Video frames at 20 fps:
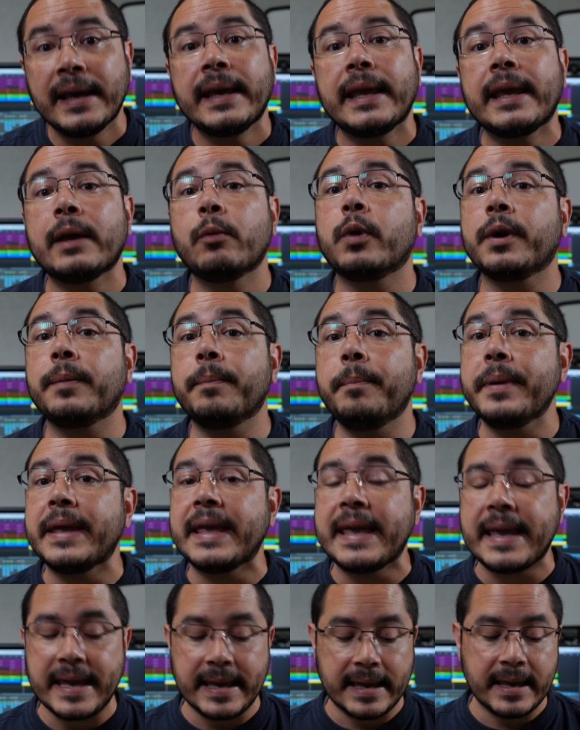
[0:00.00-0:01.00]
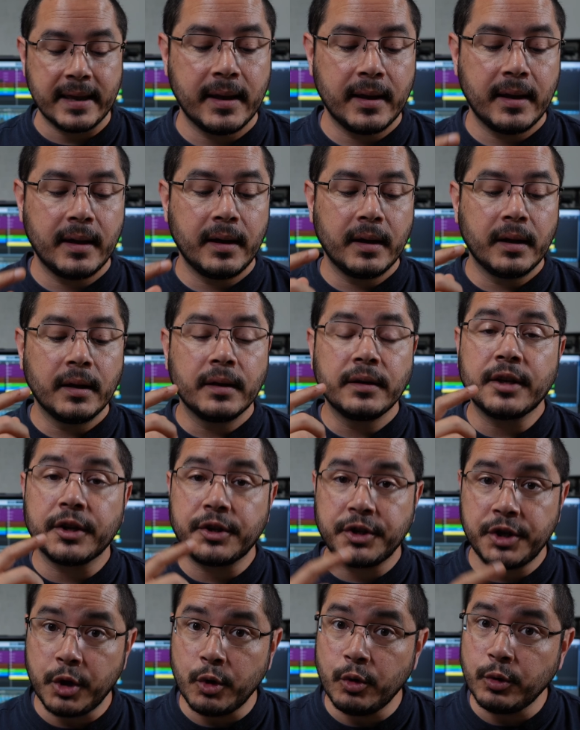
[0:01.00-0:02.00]
it would be to
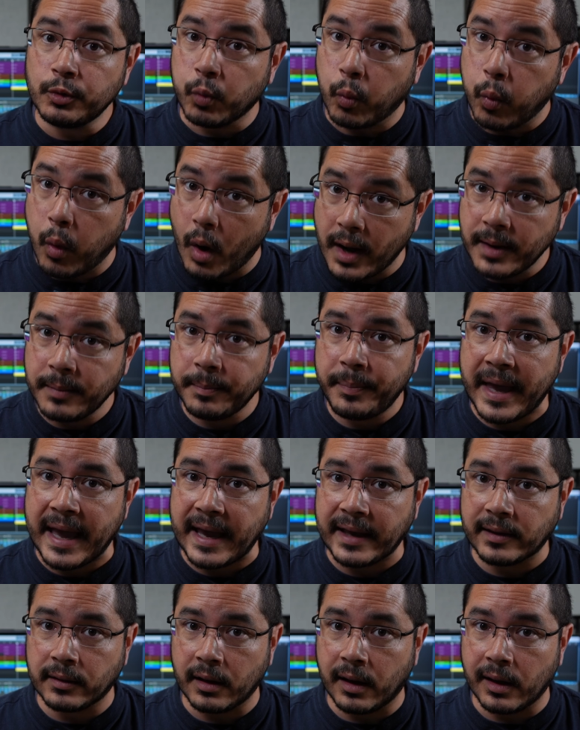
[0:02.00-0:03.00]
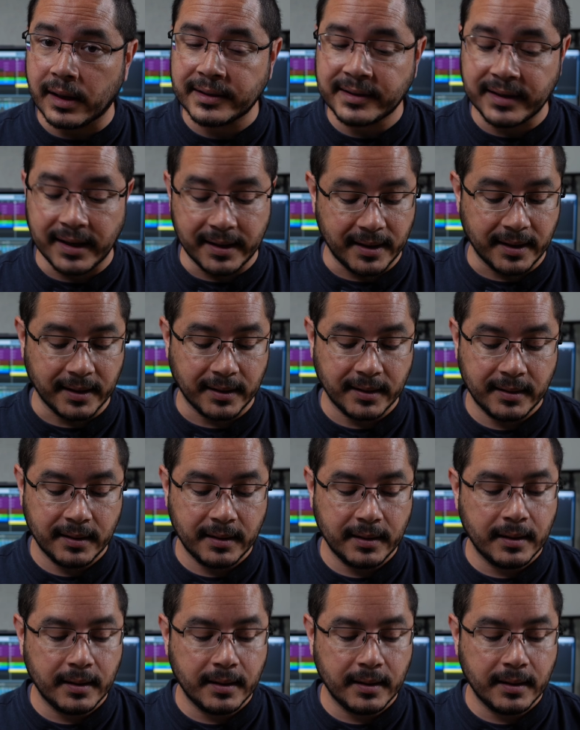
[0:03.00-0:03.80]
choose one pan law setting,